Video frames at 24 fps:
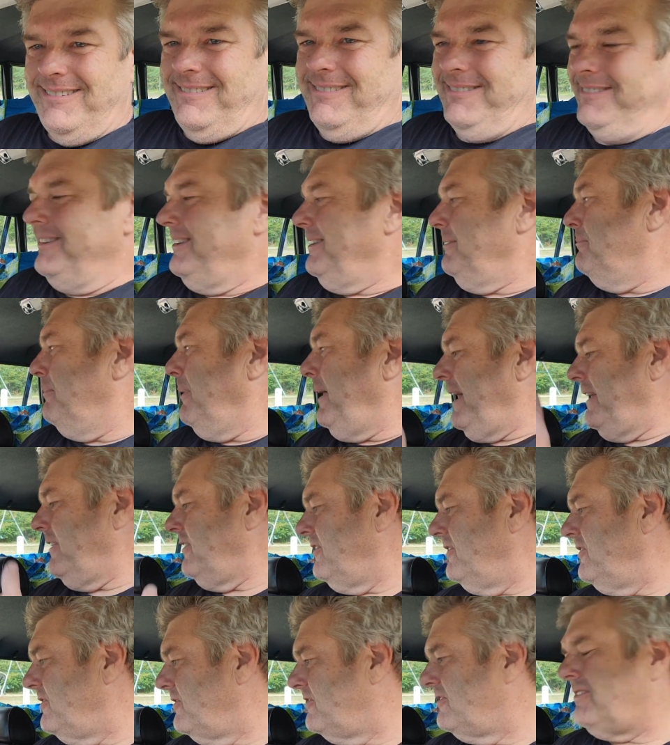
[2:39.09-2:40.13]
The
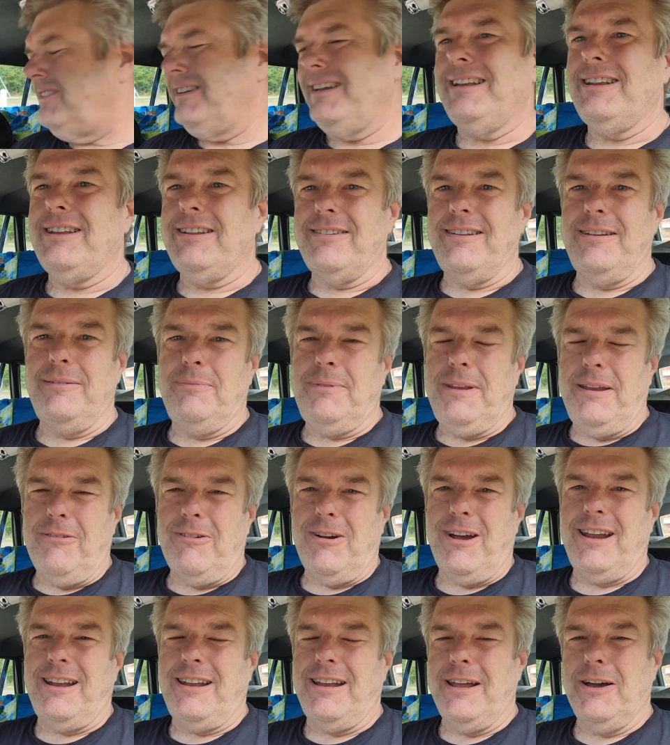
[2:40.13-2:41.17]
passenger seat is empty
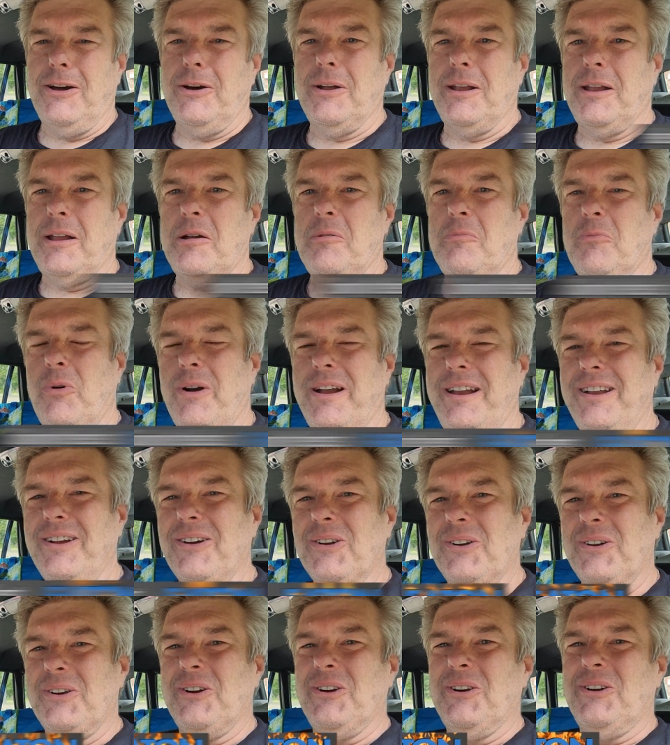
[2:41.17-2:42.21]
right now, and I'm waiting on
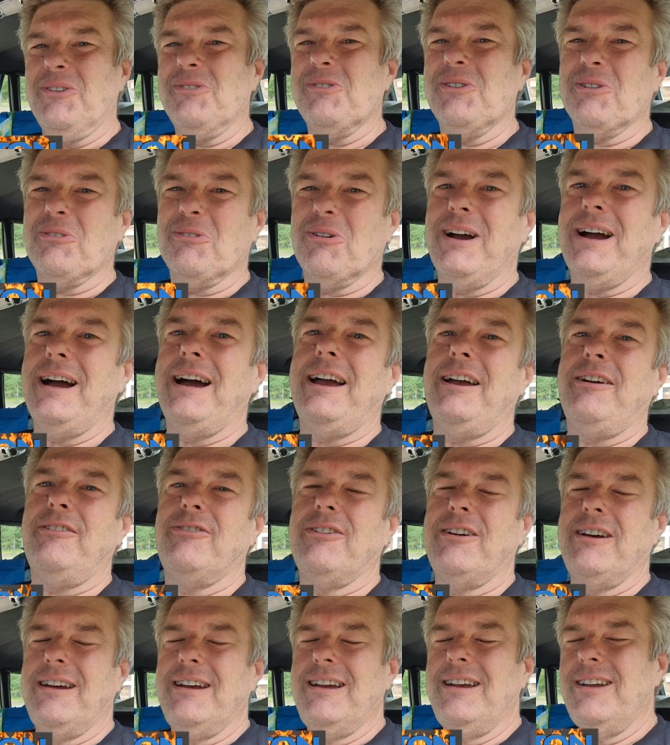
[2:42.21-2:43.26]
her to arrive
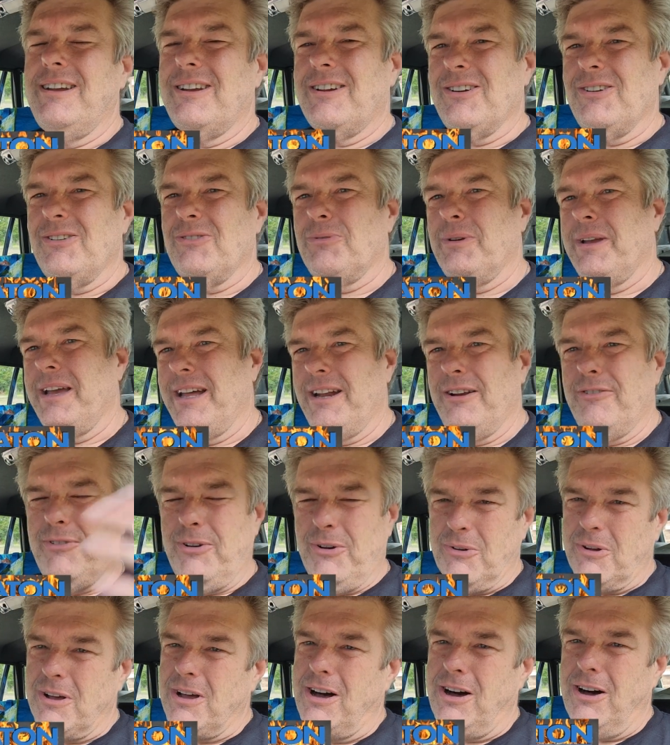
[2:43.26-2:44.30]
because we got a
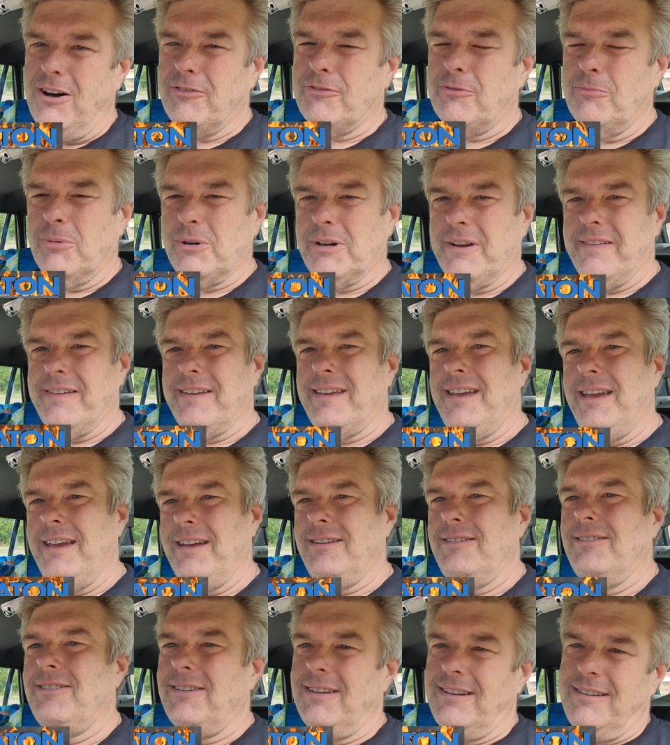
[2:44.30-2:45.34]
phone call from one of the
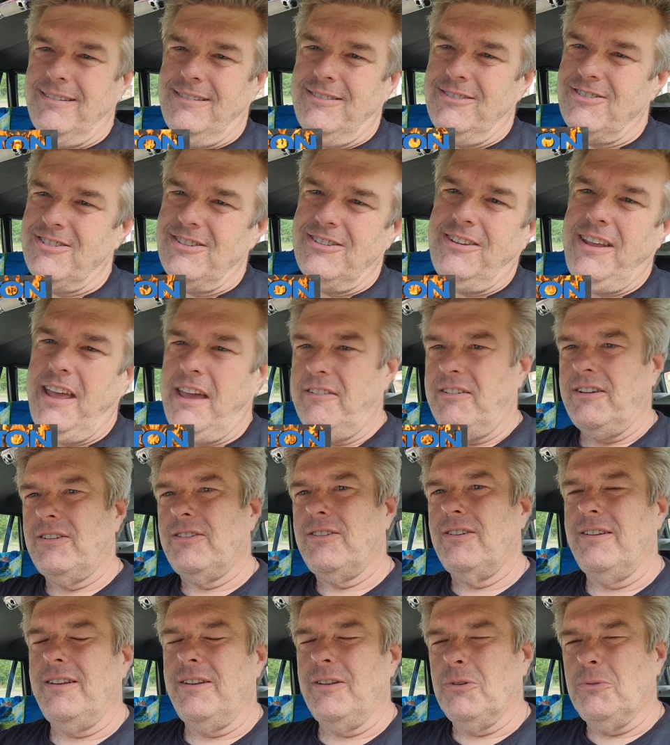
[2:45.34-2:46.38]
kids, and she's having
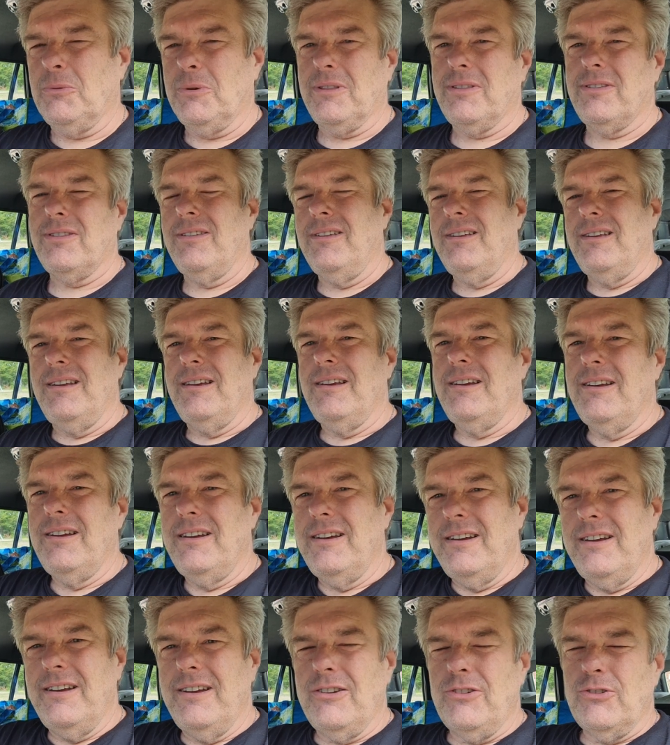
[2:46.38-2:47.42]
to deal
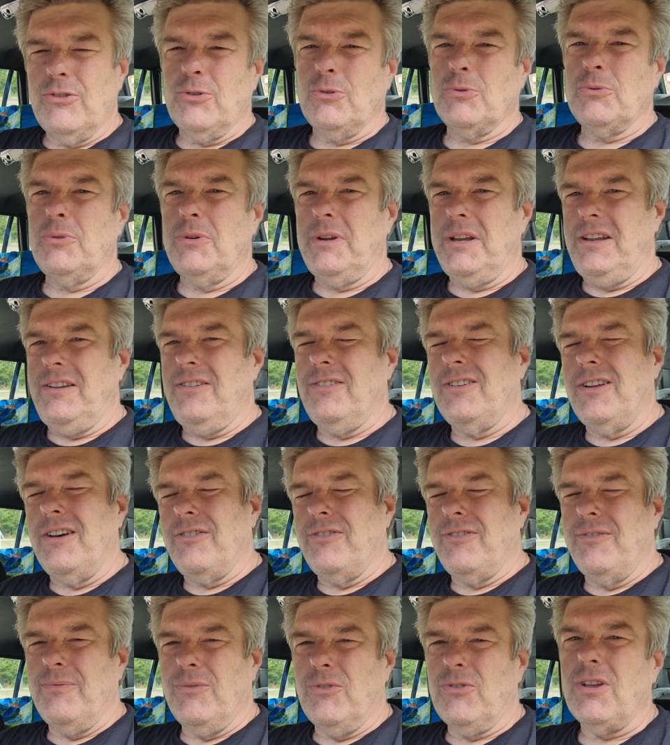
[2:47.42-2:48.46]
with children stuff.
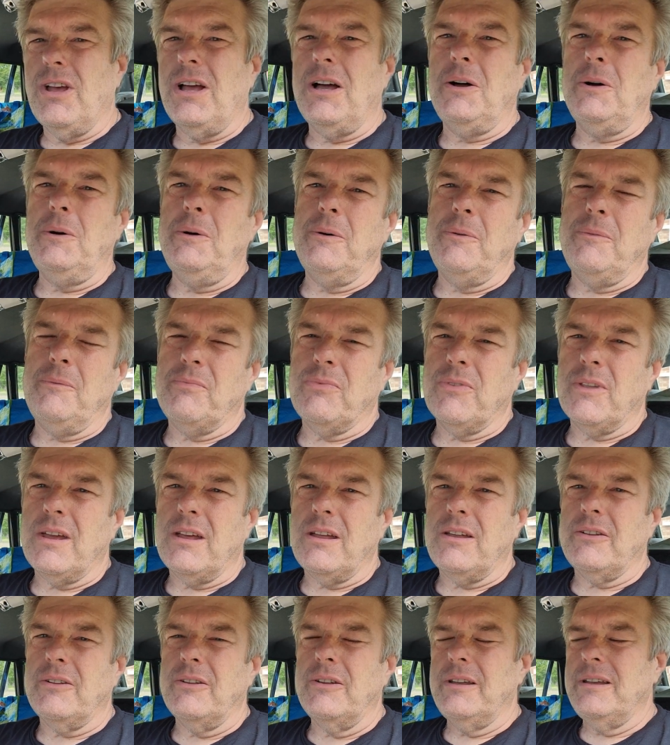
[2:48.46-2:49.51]
So,
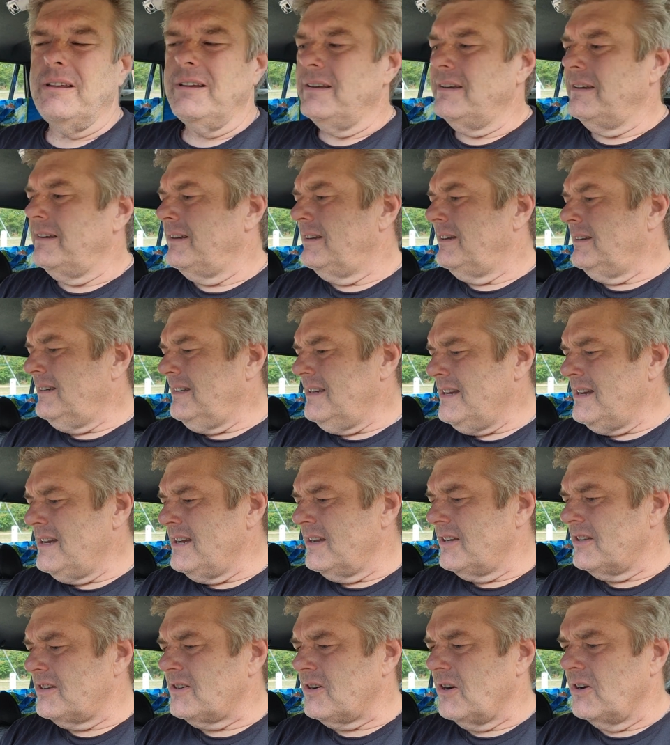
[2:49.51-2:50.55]
I'll
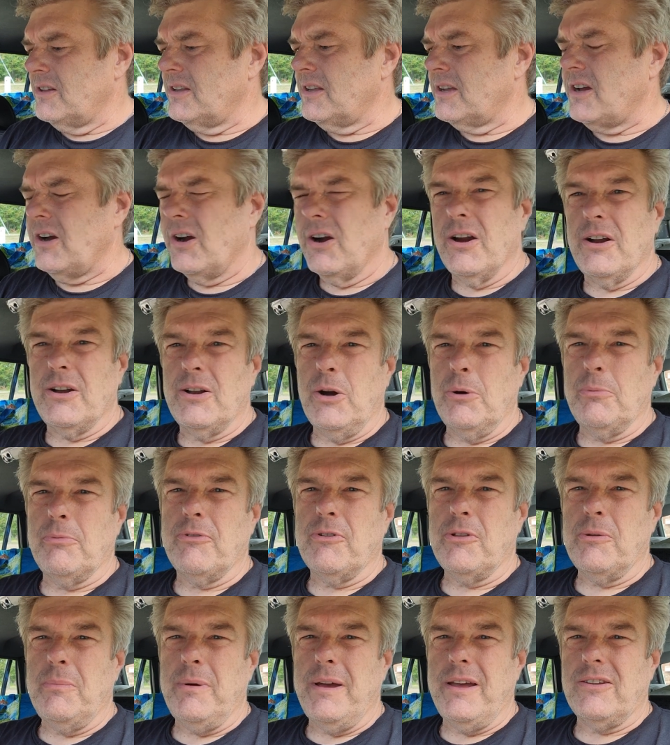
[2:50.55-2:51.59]
start the car and hope for
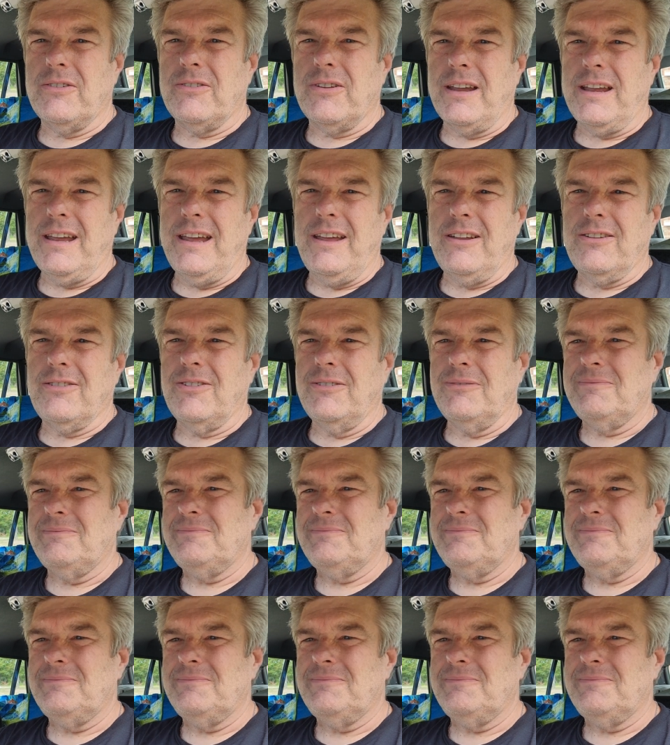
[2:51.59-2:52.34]
the best, I guess.